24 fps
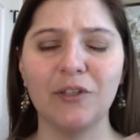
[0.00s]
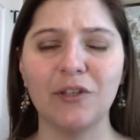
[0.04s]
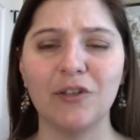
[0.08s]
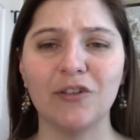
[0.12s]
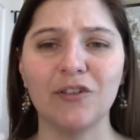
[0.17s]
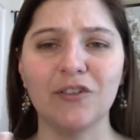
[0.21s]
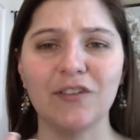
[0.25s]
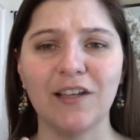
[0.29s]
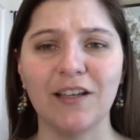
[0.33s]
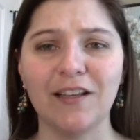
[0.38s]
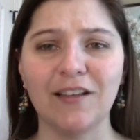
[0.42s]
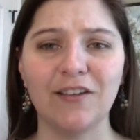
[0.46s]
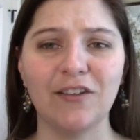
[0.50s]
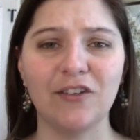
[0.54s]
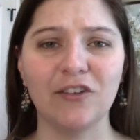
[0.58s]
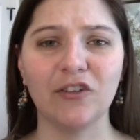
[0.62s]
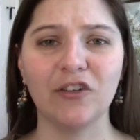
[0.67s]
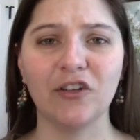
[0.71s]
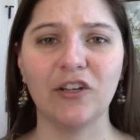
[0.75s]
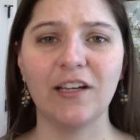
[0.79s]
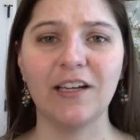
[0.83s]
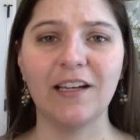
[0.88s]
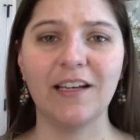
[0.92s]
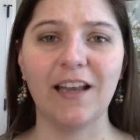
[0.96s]

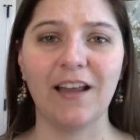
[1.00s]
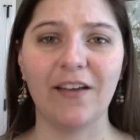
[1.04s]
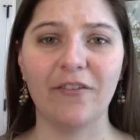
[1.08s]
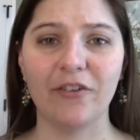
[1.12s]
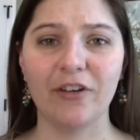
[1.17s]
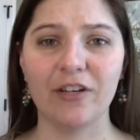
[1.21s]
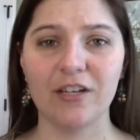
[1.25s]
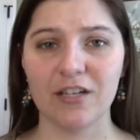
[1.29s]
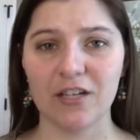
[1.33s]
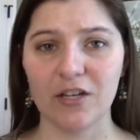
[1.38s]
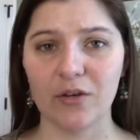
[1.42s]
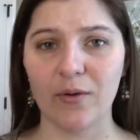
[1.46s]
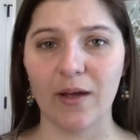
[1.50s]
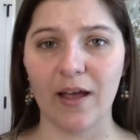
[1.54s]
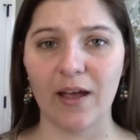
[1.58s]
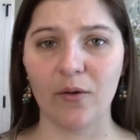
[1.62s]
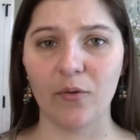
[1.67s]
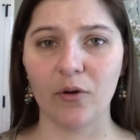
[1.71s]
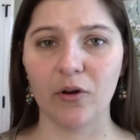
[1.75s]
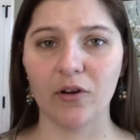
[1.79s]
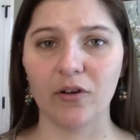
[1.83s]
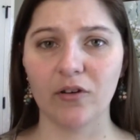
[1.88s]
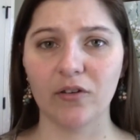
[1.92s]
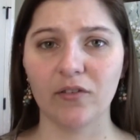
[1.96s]
sunscreen every 2
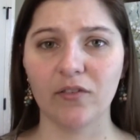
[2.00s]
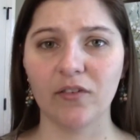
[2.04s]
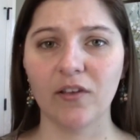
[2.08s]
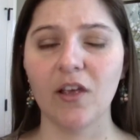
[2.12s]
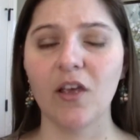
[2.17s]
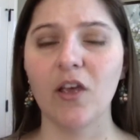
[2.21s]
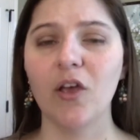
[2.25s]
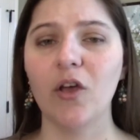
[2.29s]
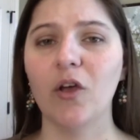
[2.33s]
hours?